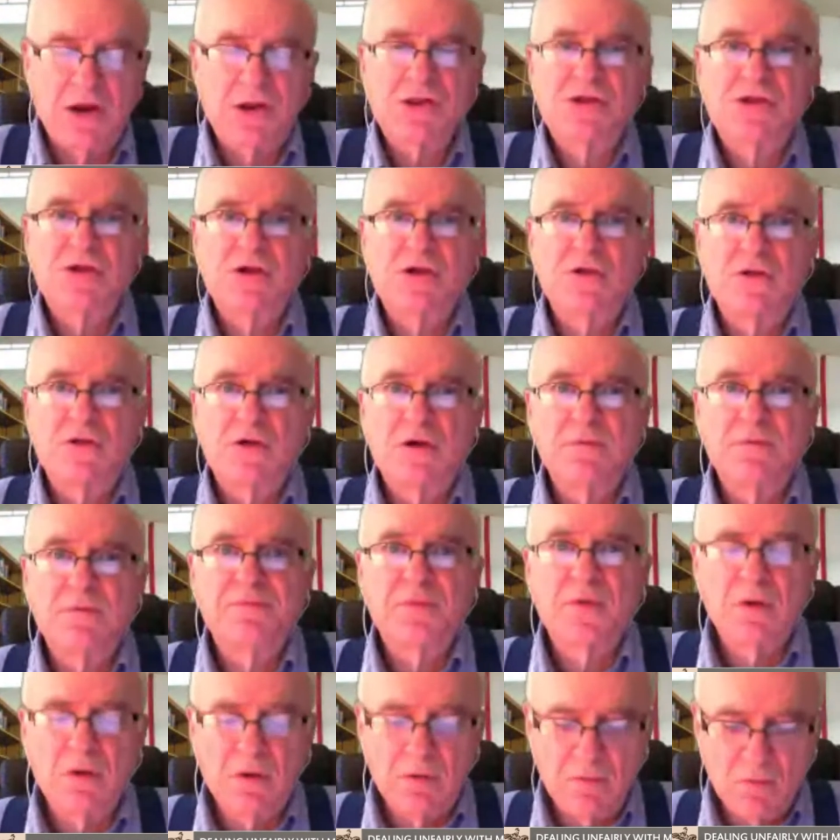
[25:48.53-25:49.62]
to the
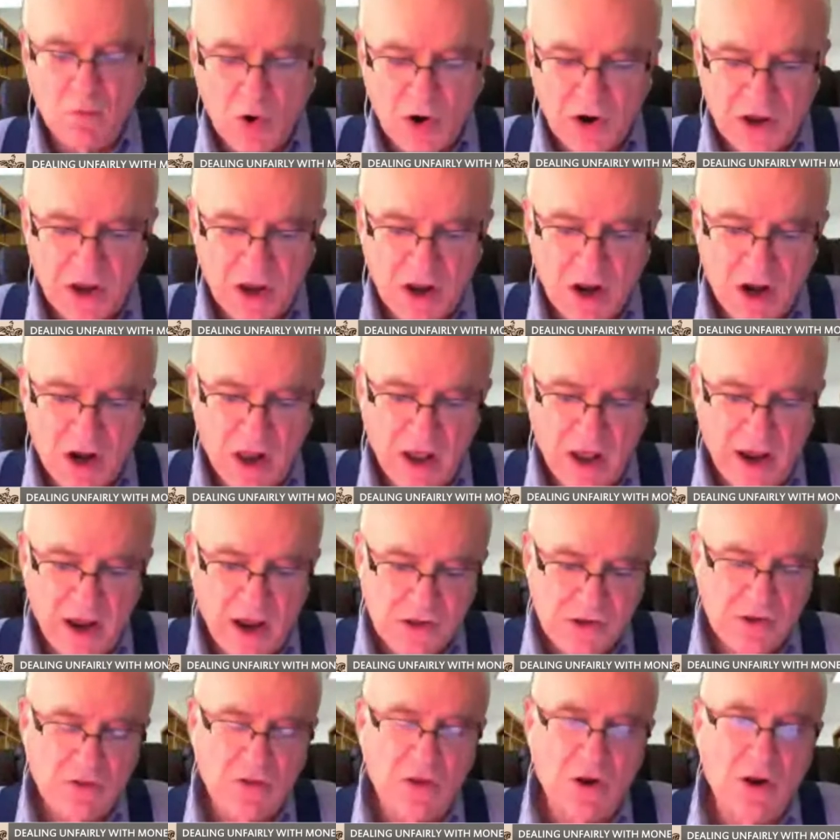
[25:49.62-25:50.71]
working
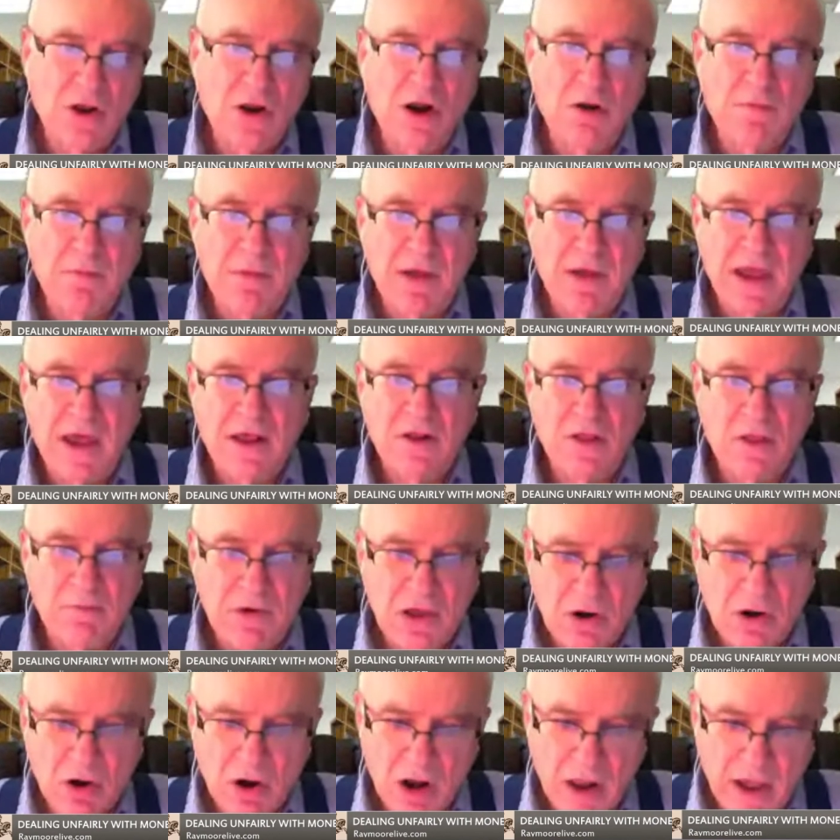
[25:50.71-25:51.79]
class or the little man or the
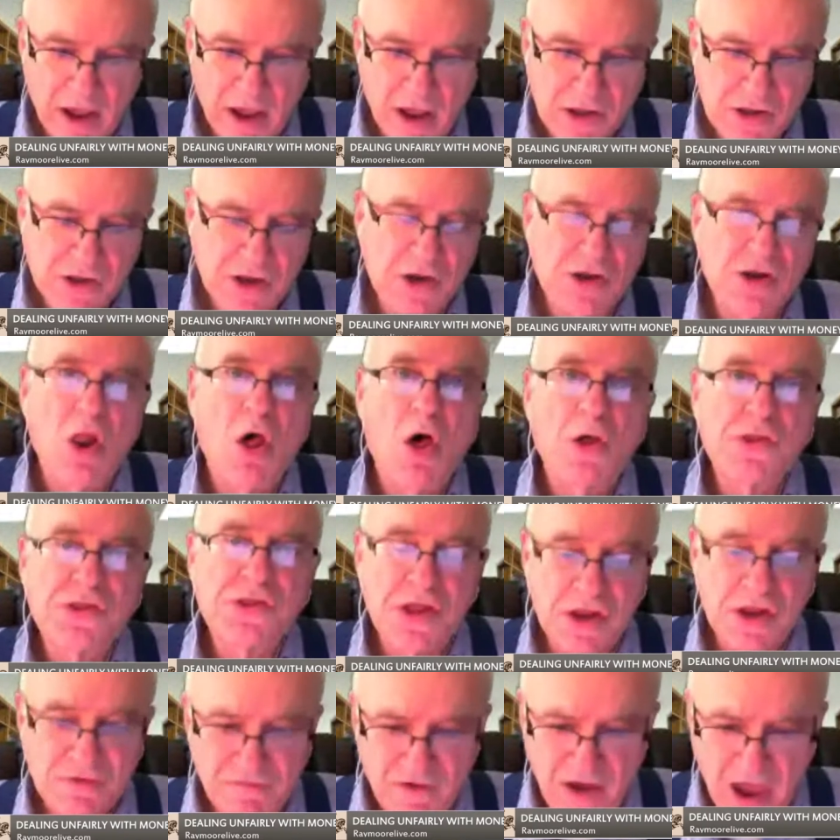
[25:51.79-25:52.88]
middle class, it's lost
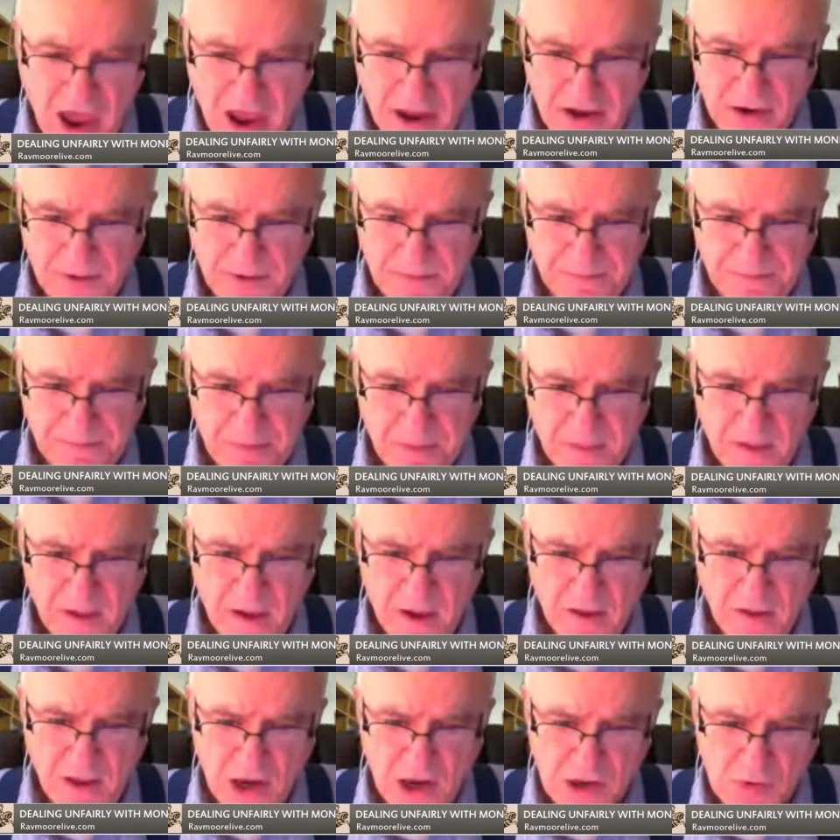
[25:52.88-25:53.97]
its value.
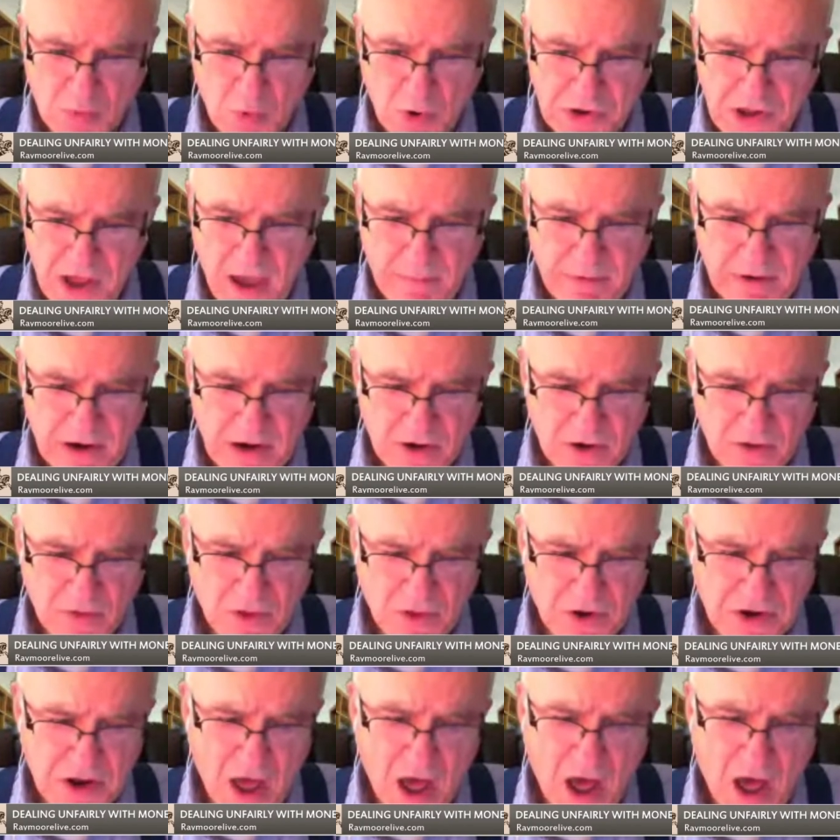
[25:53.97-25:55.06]
And that's what's happening to the
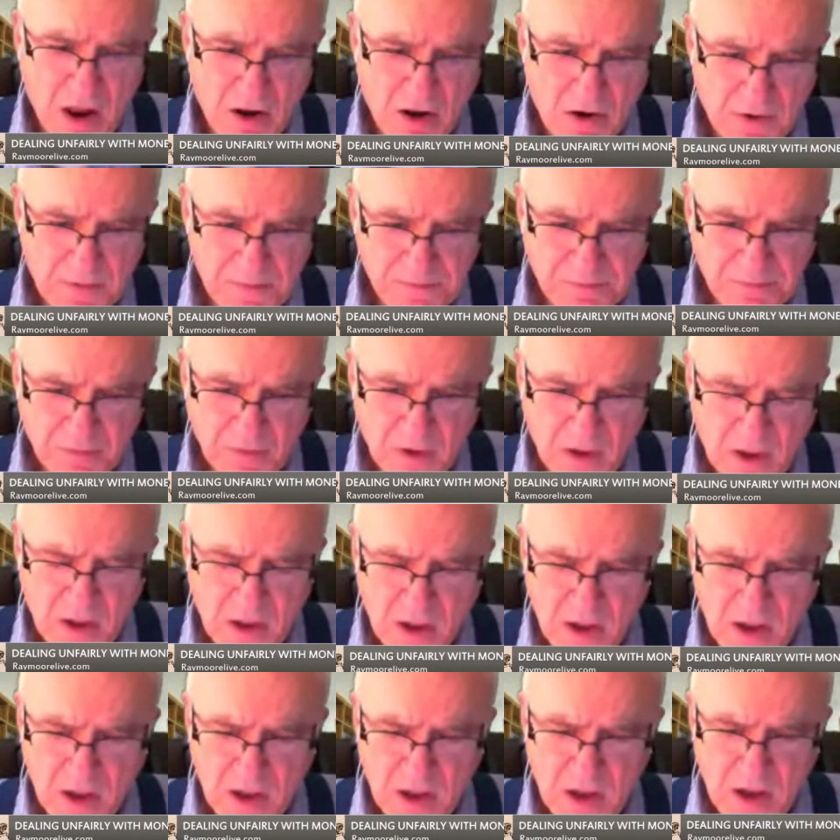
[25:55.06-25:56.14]
dollar.
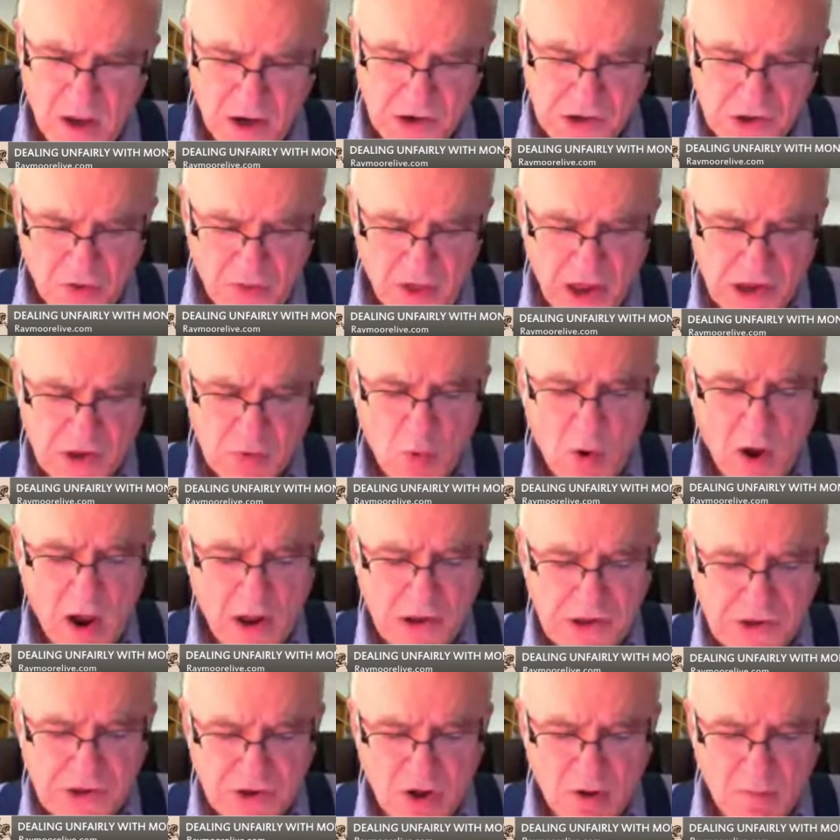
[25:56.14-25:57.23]
And so that's why
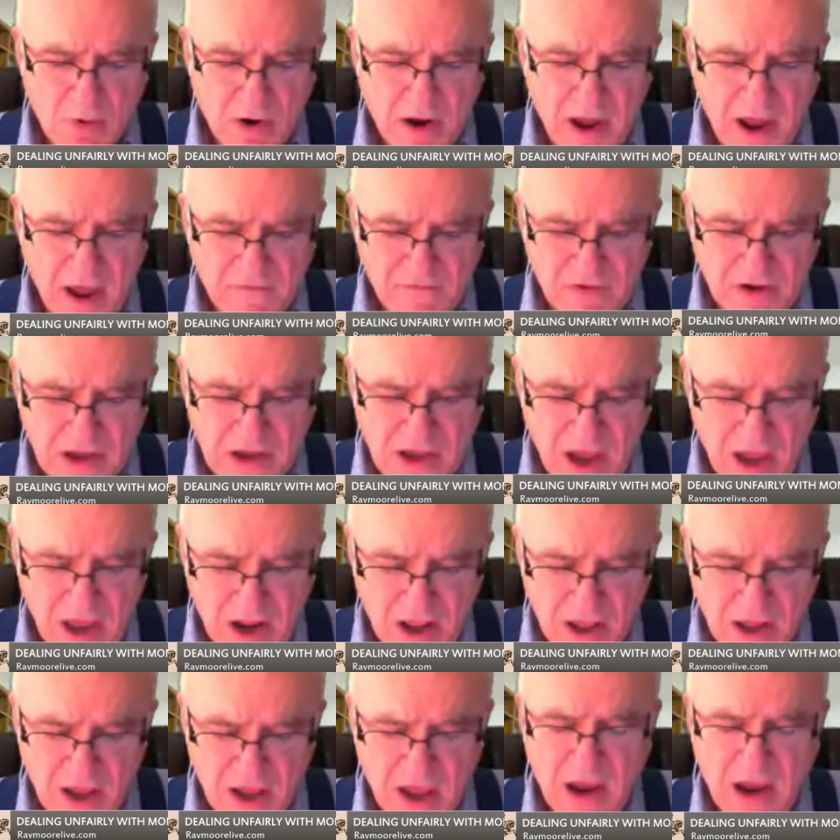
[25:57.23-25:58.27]
some are advocating a